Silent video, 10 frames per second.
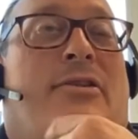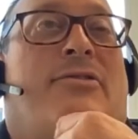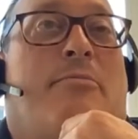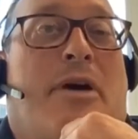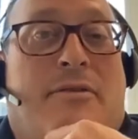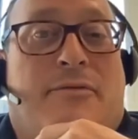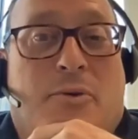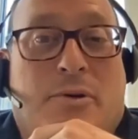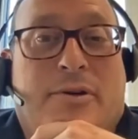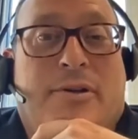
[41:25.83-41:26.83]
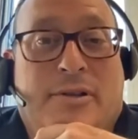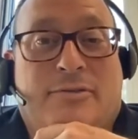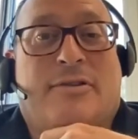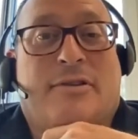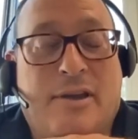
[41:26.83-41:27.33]
and it's a metaphor
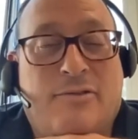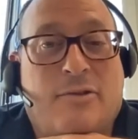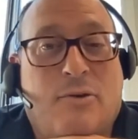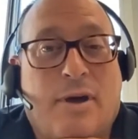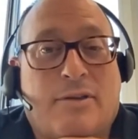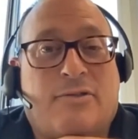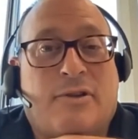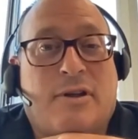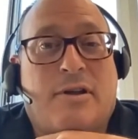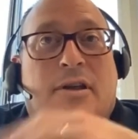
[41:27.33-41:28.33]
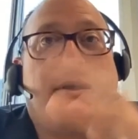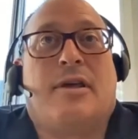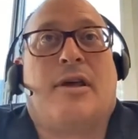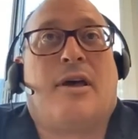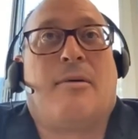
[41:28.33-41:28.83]
elicitation question,
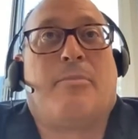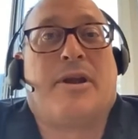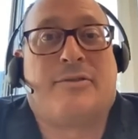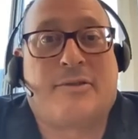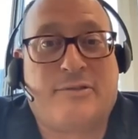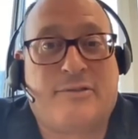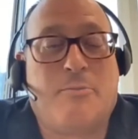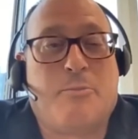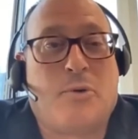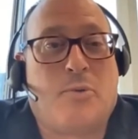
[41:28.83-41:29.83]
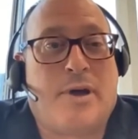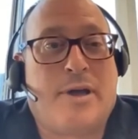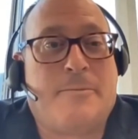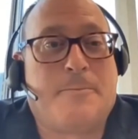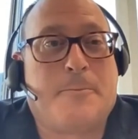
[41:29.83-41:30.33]
but it's a simple
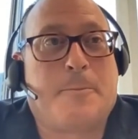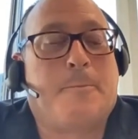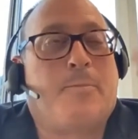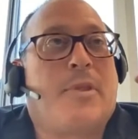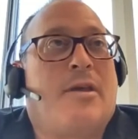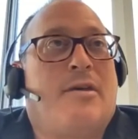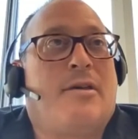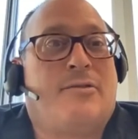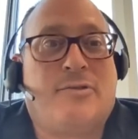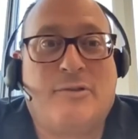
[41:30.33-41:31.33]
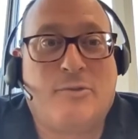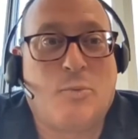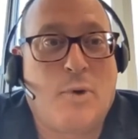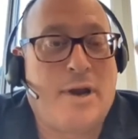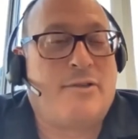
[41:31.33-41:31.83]
one, is just
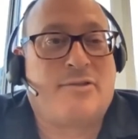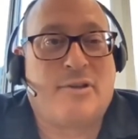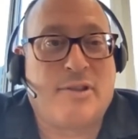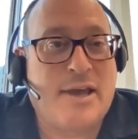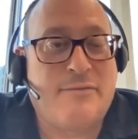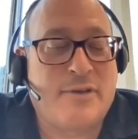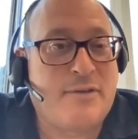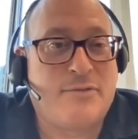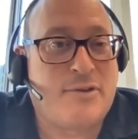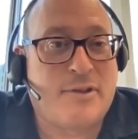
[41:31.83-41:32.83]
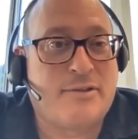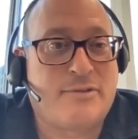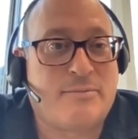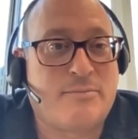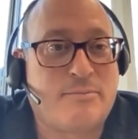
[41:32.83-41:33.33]
what else in life gives you
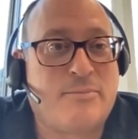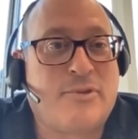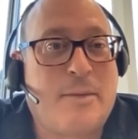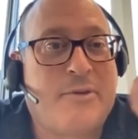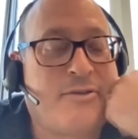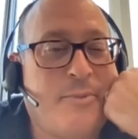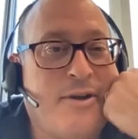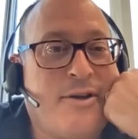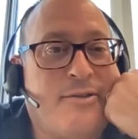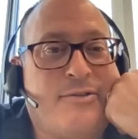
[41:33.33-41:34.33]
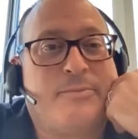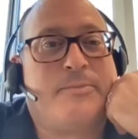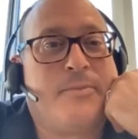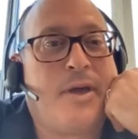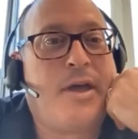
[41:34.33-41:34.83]
this same experience?
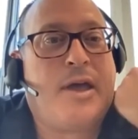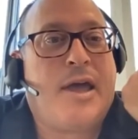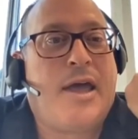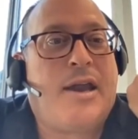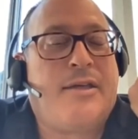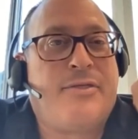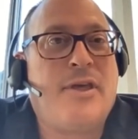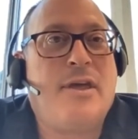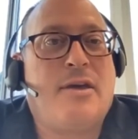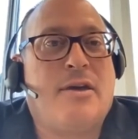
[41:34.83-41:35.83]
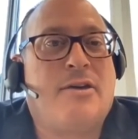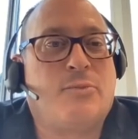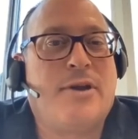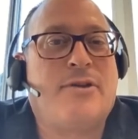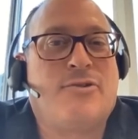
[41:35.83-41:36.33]
And I think because
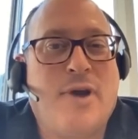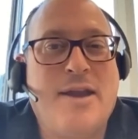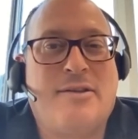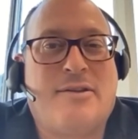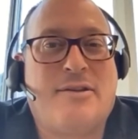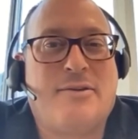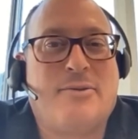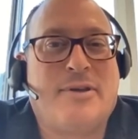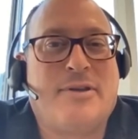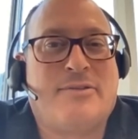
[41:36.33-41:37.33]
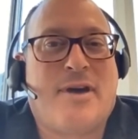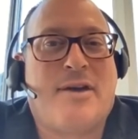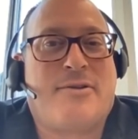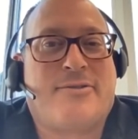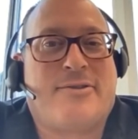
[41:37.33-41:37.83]
what you're trying to do is
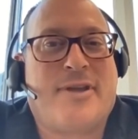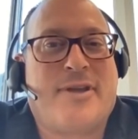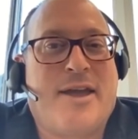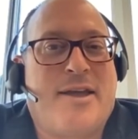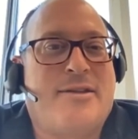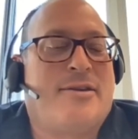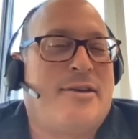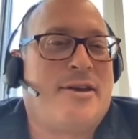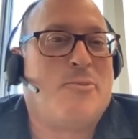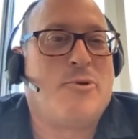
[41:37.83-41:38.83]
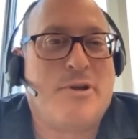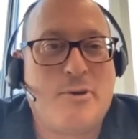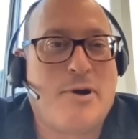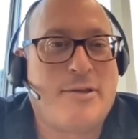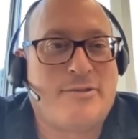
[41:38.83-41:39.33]
understand in a more
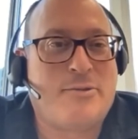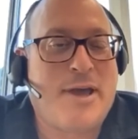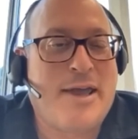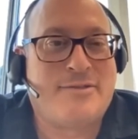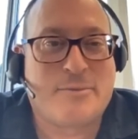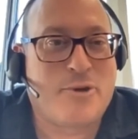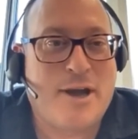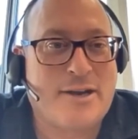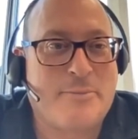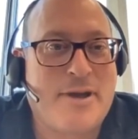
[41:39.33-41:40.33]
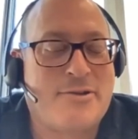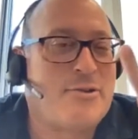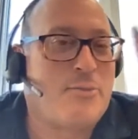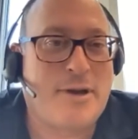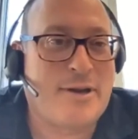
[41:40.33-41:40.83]
nuanced way as a product manager
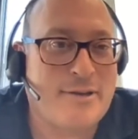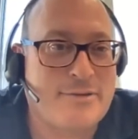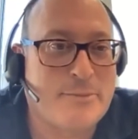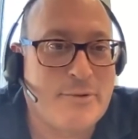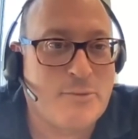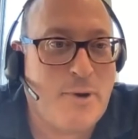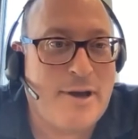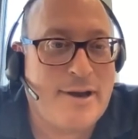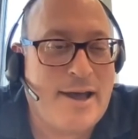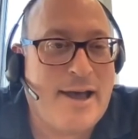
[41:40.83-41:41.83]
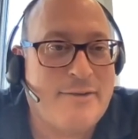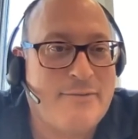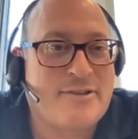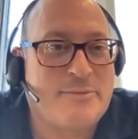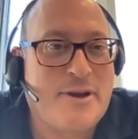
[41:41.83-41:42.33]
what customers want out of an
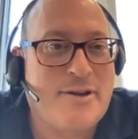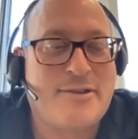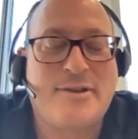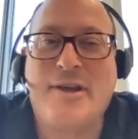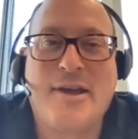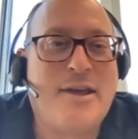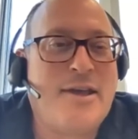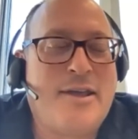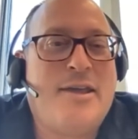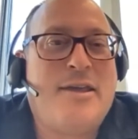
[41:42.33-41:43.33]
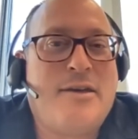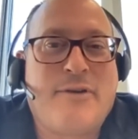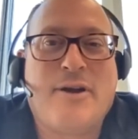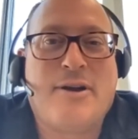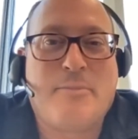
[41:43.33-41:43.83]
experience. And you've
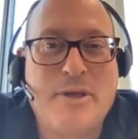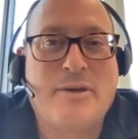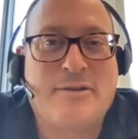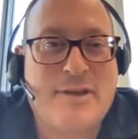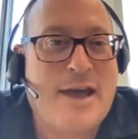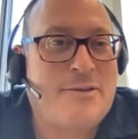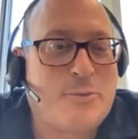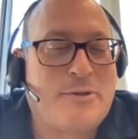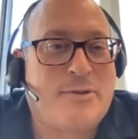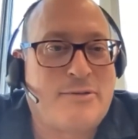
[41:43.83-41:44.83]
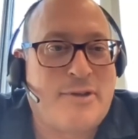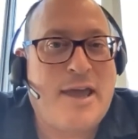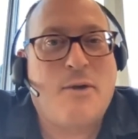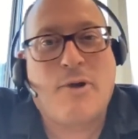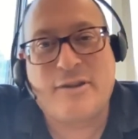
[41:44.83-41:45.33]
heard a million times what they'll
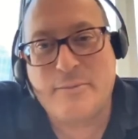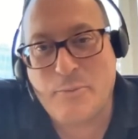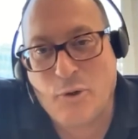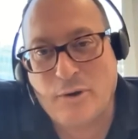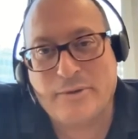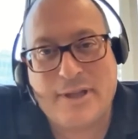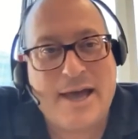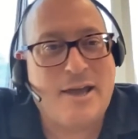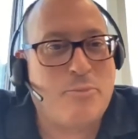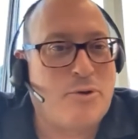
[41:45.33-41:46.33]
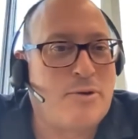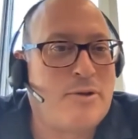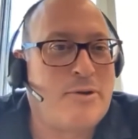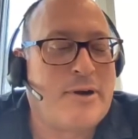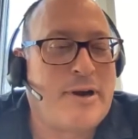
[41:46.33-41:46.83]
say, I want it to be more reliable,
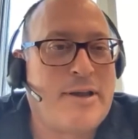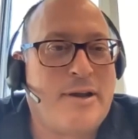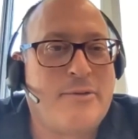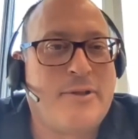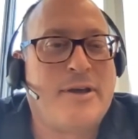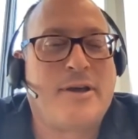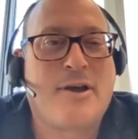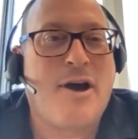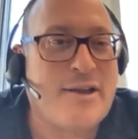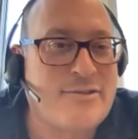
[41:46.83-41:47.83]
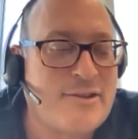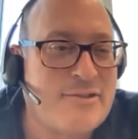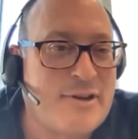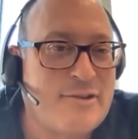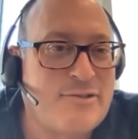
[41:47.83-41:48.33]
or, the cost
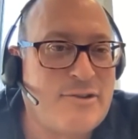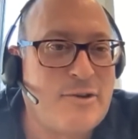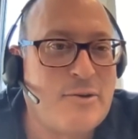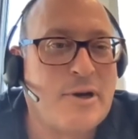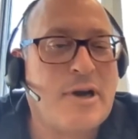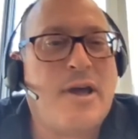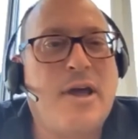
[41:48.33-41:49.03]
is an issue, or